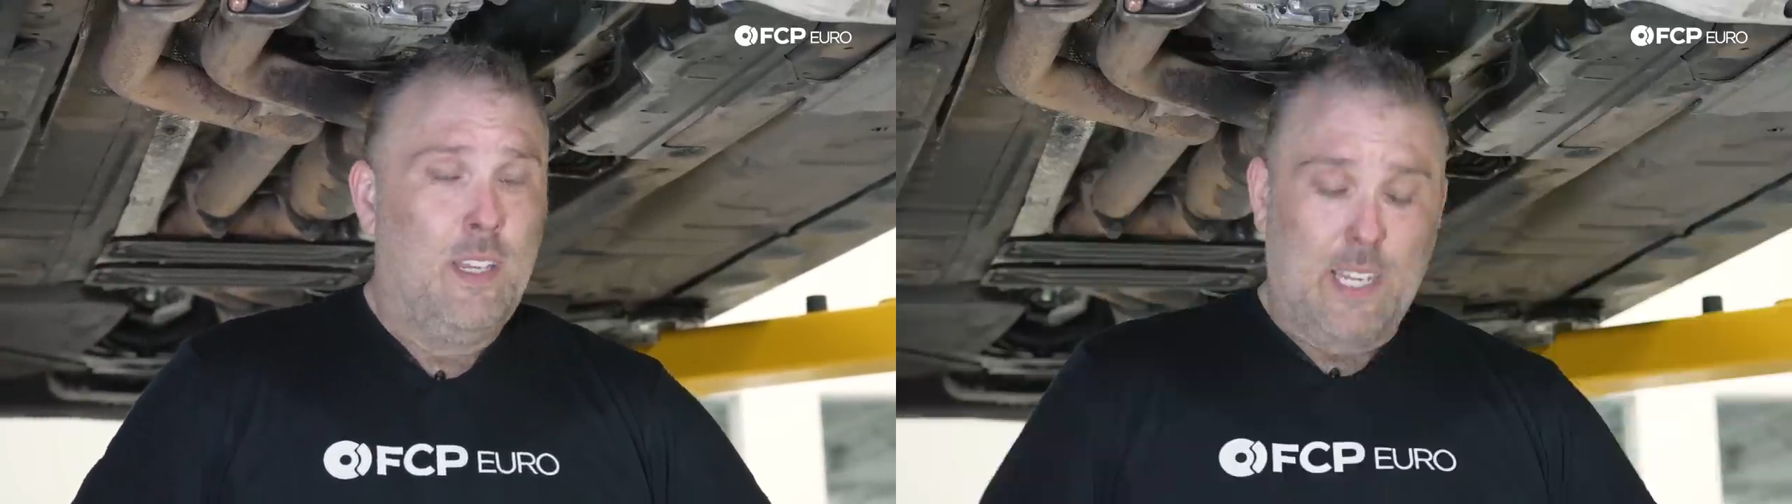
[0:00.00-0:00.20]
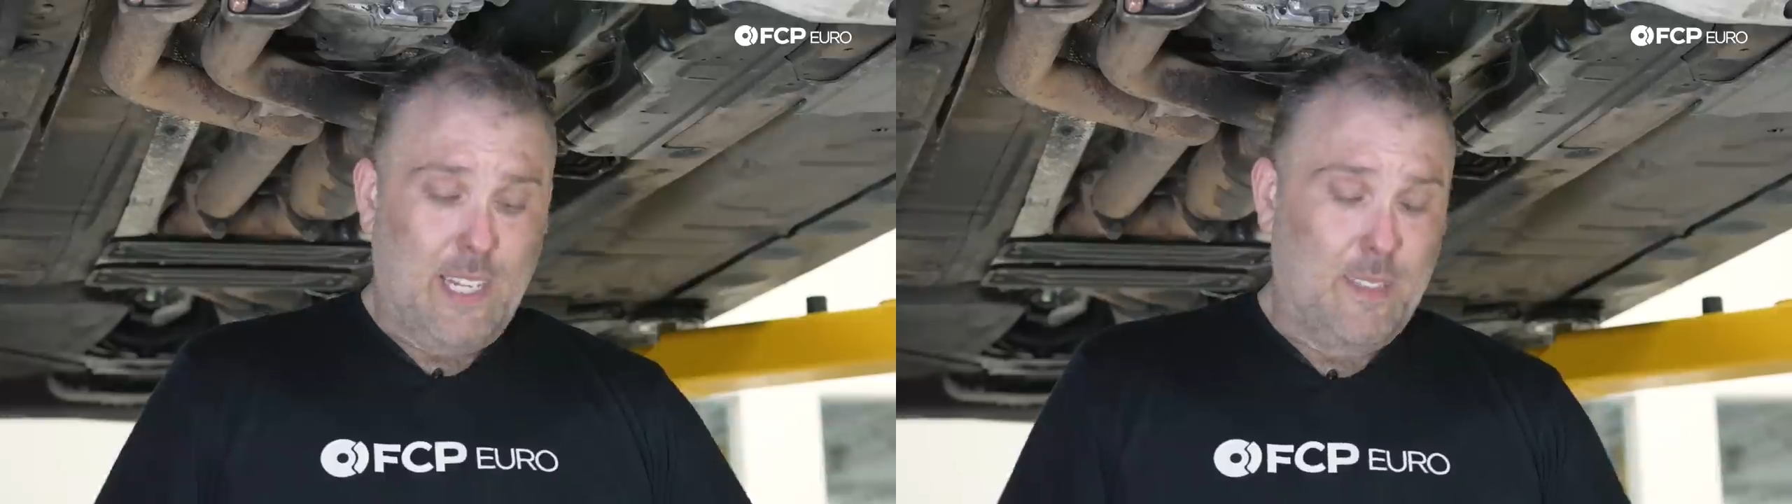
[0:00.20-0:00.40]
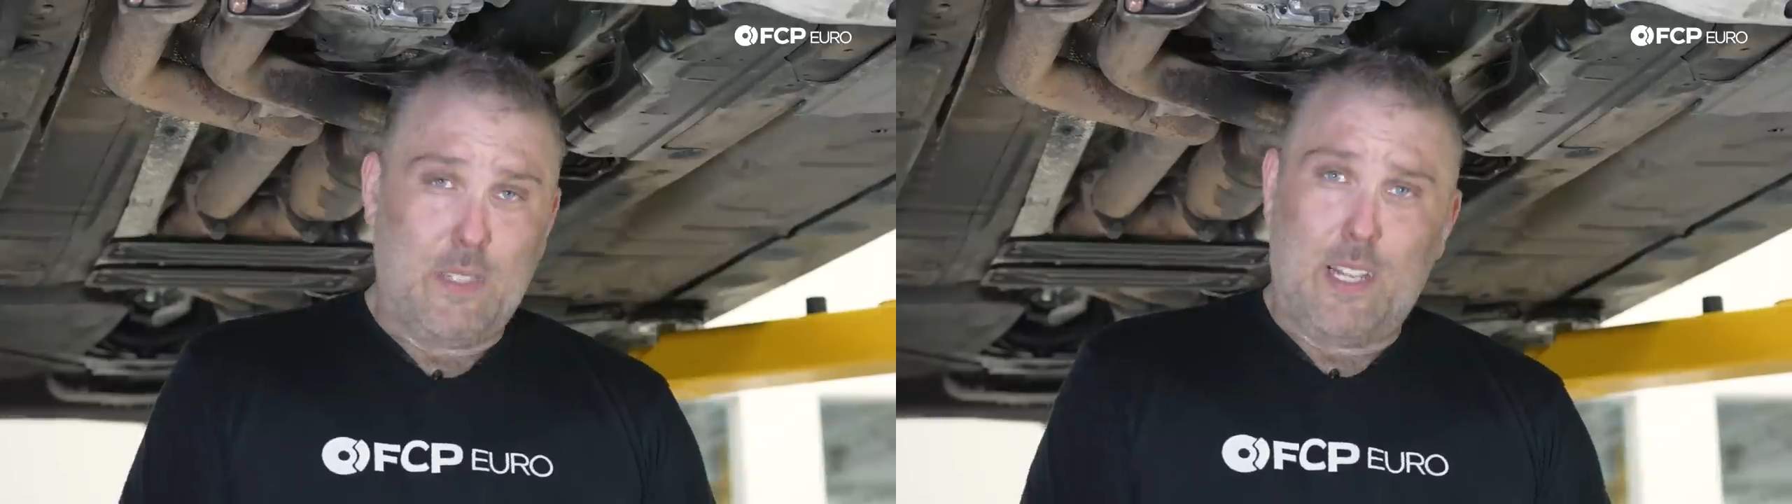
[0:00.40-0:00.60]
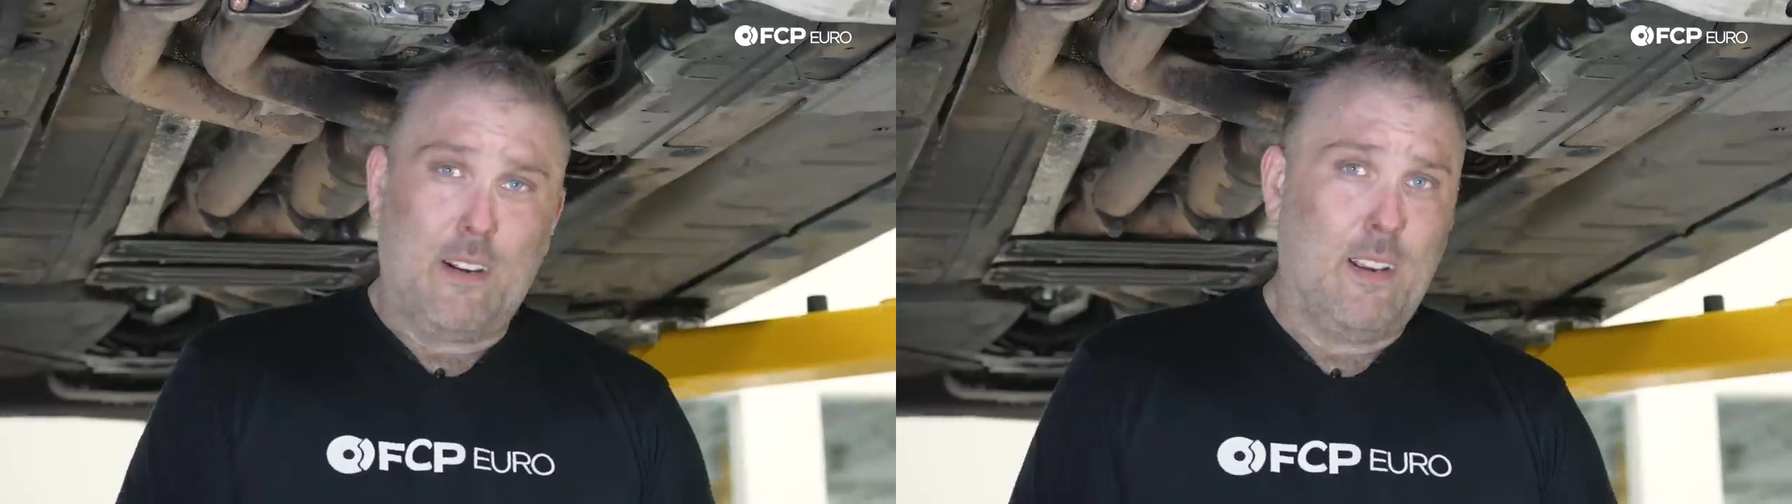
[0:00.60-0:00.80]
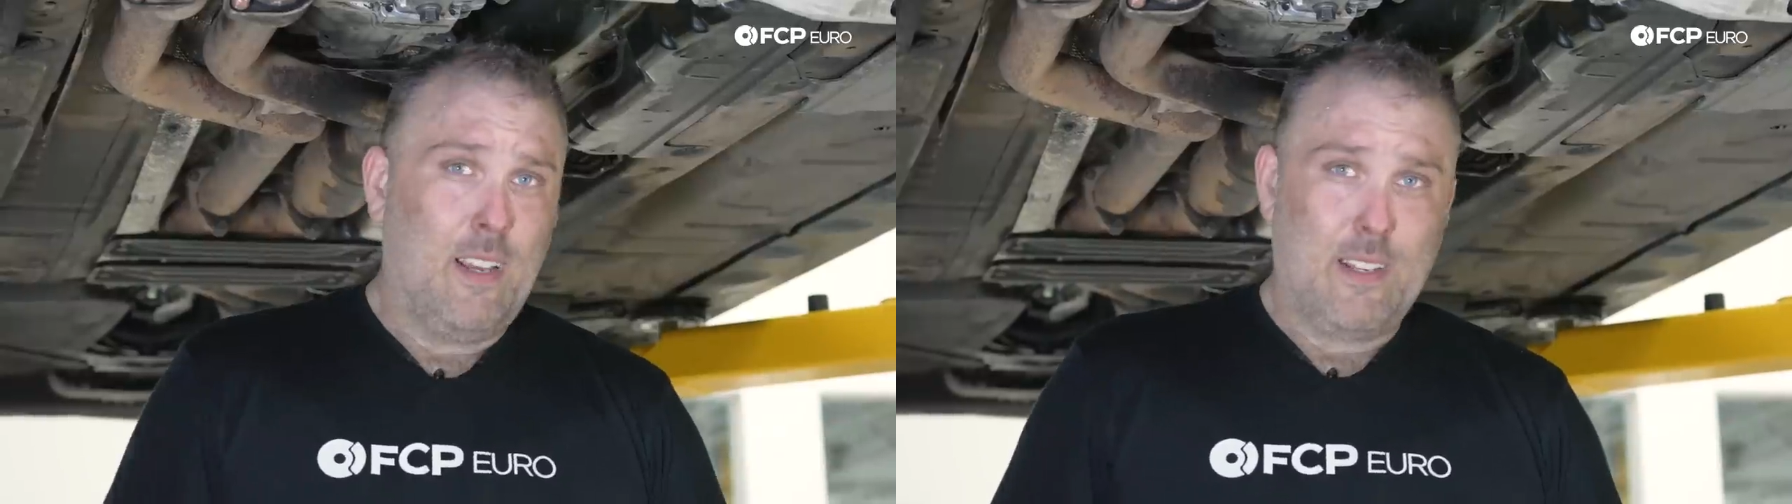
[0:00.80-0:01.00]
eat some
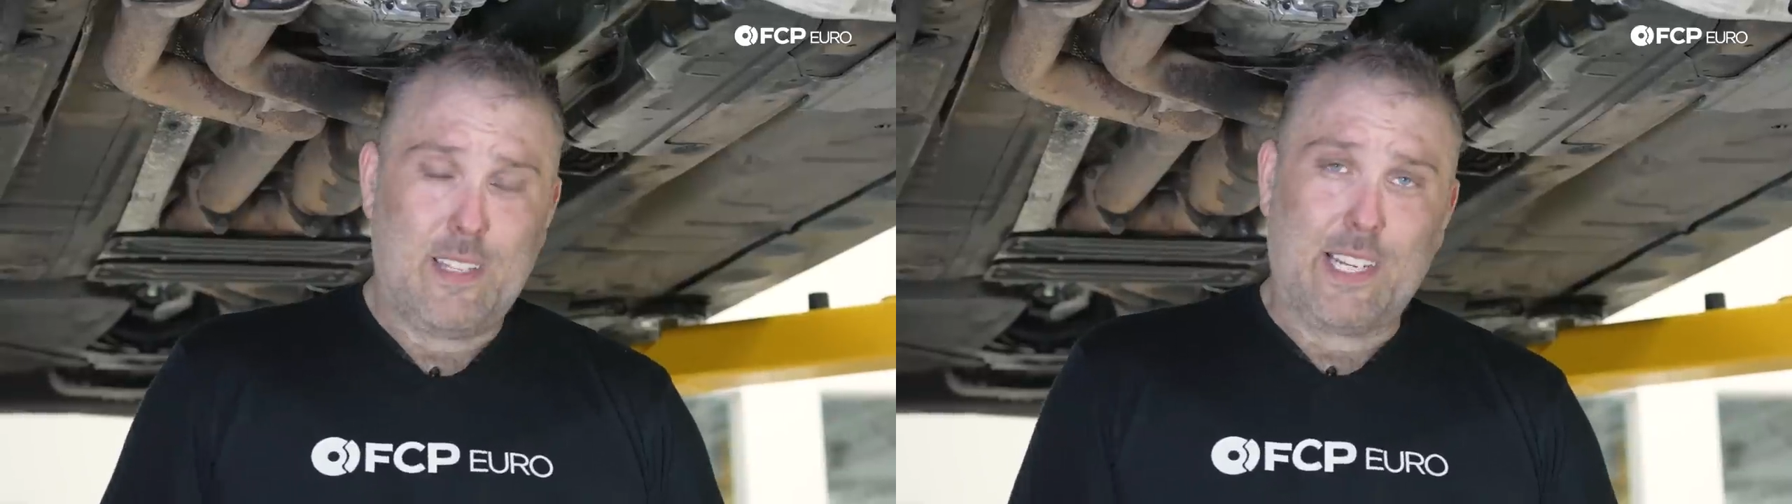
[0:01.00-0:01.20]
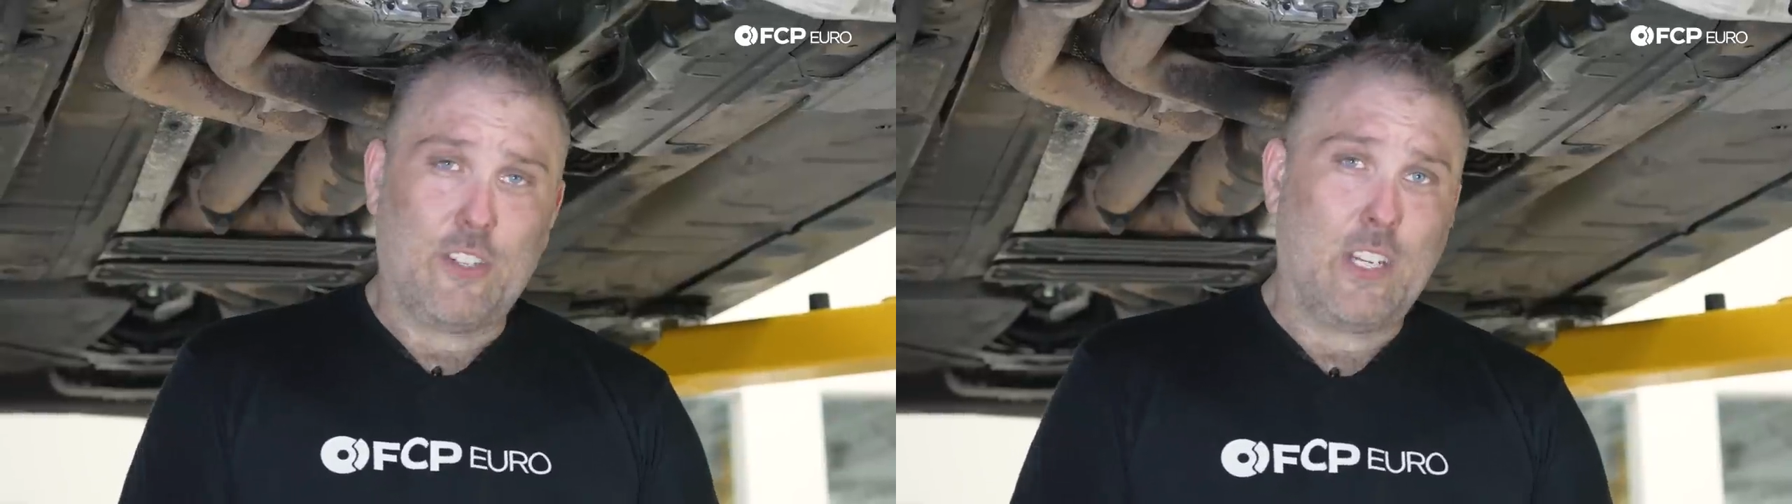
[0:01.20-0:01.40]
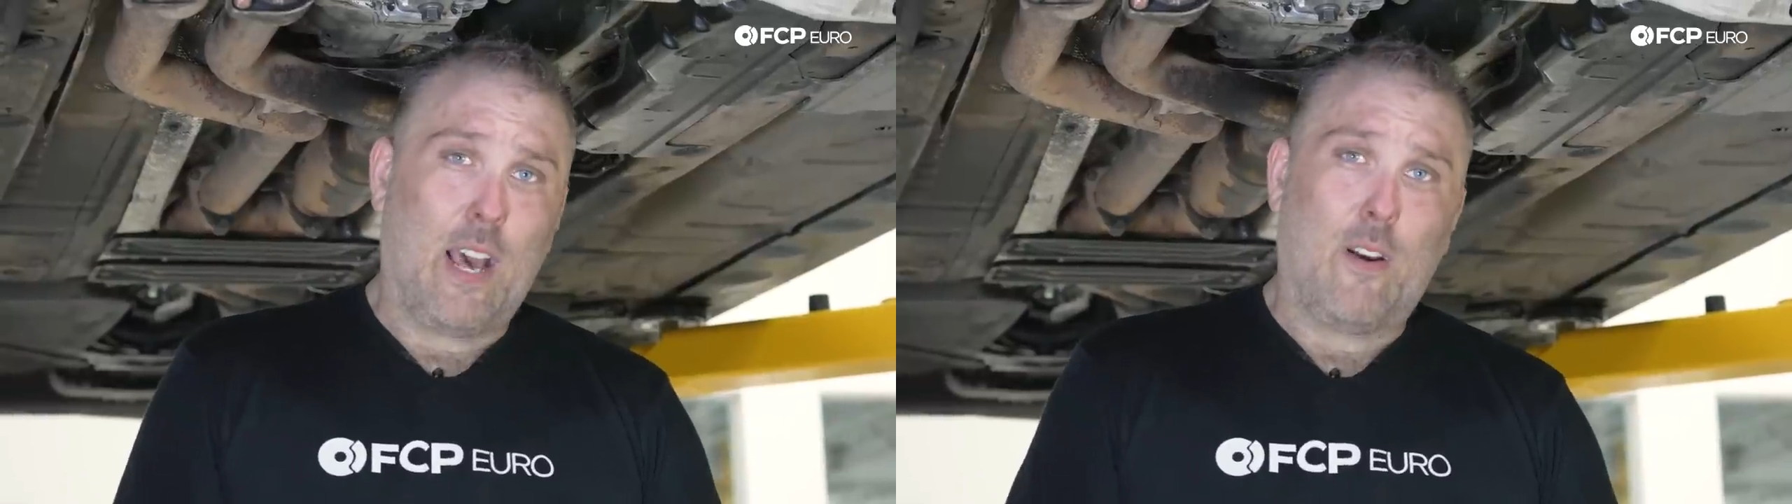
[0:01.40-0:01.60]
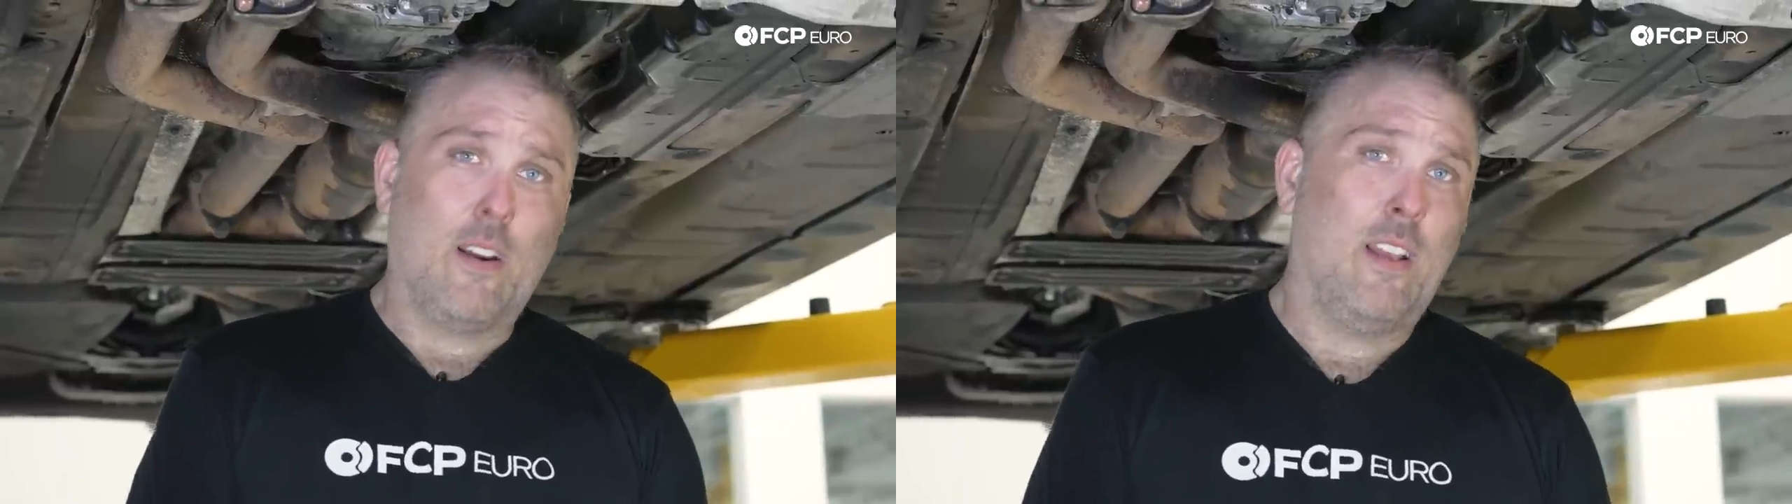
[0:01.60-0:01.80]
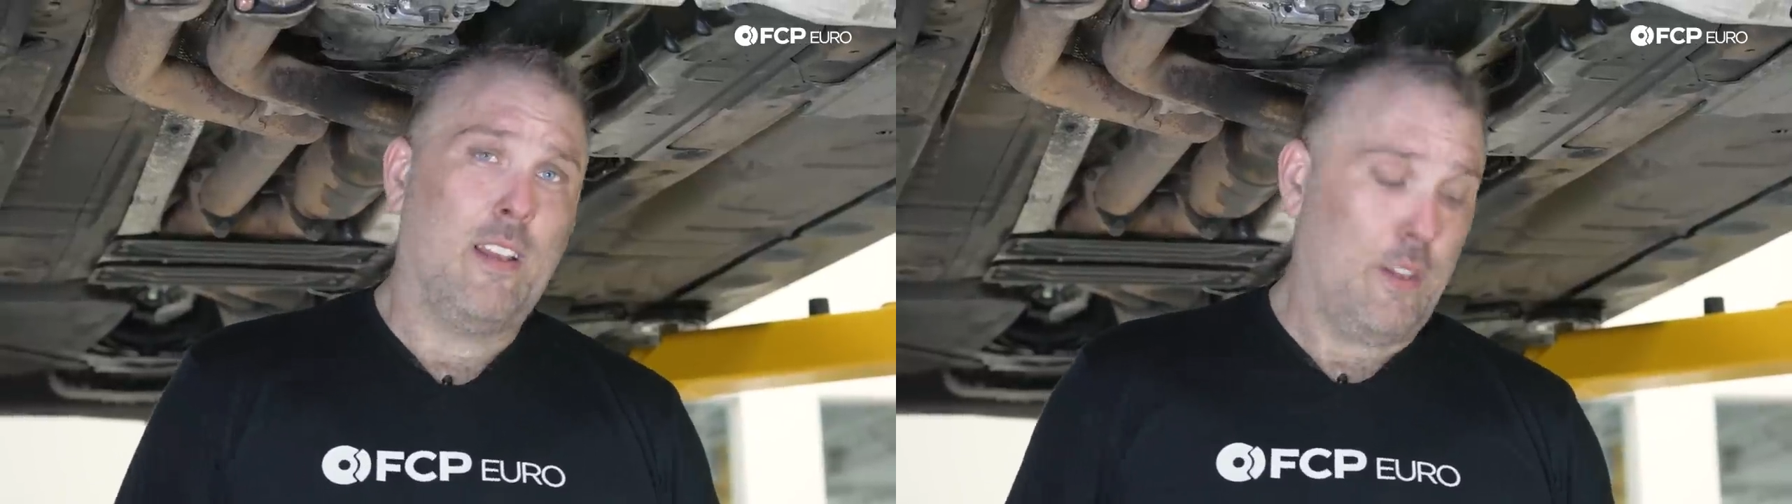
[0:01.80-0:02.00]
dinner, take a shower,